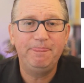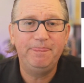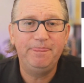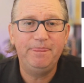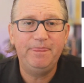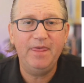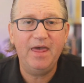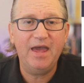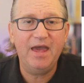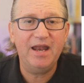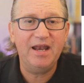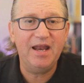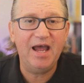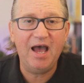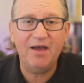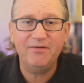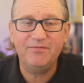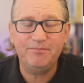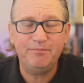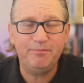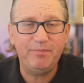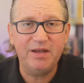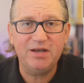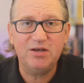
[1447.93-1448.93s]
that
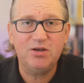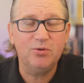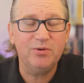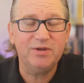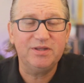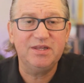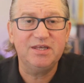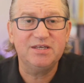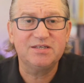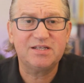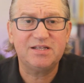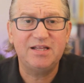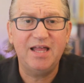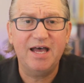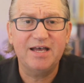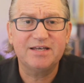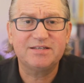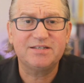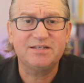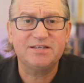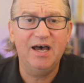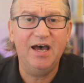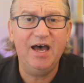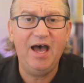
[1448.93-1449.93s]
I've been doing these
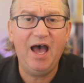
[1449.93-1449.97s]
classes